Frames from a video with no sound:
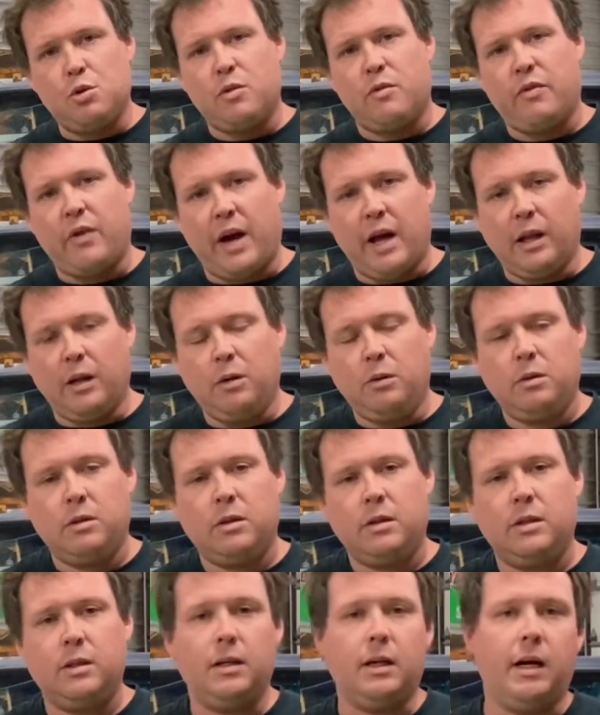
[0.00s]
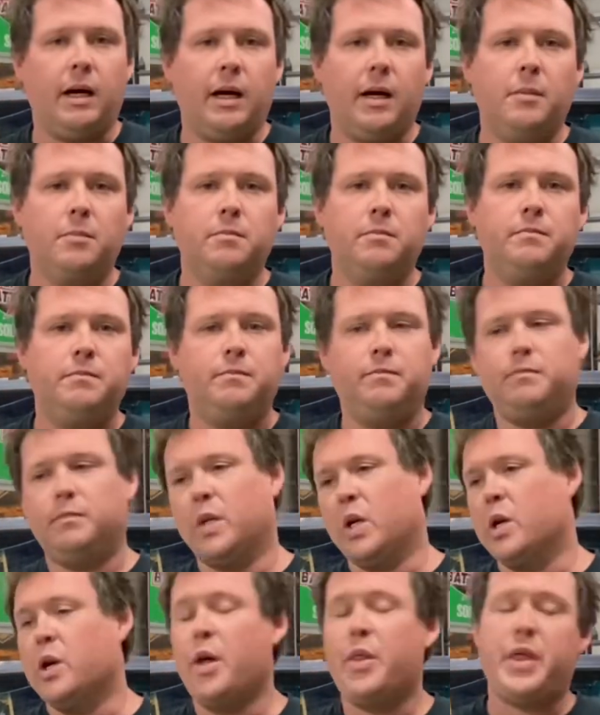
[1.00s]
follow.
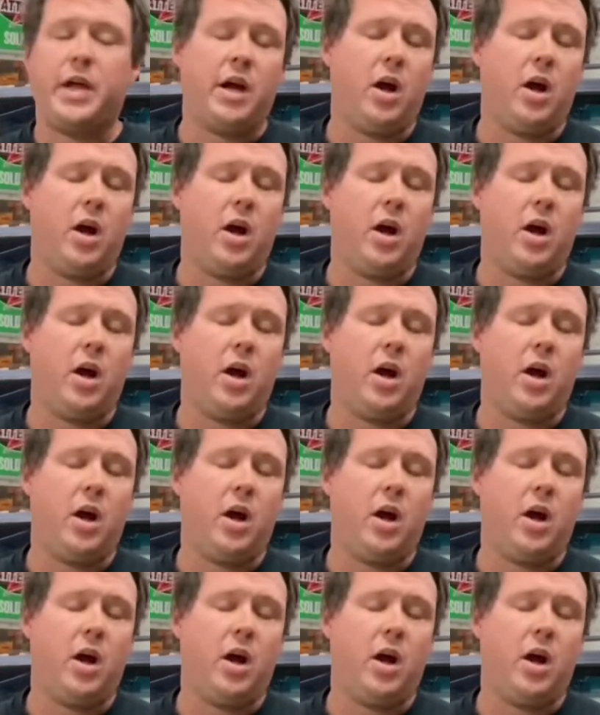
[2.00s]
Nothing